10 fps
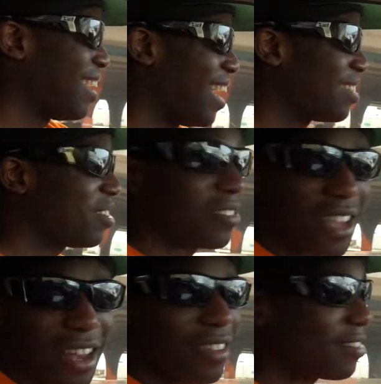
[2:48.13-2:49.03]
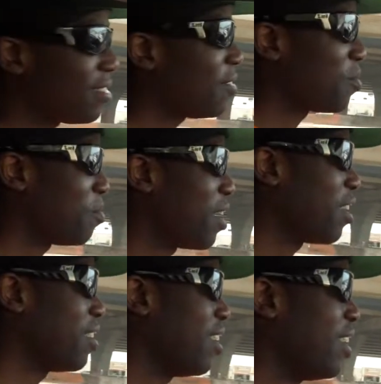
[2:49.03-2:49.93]
I told y'all this is different,
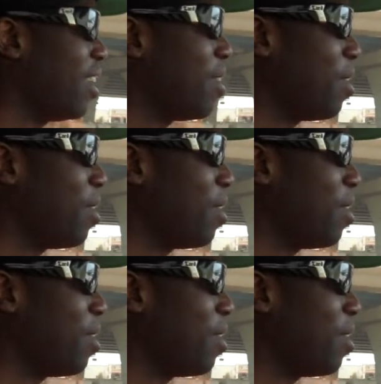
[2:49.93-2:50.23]
man. I, I,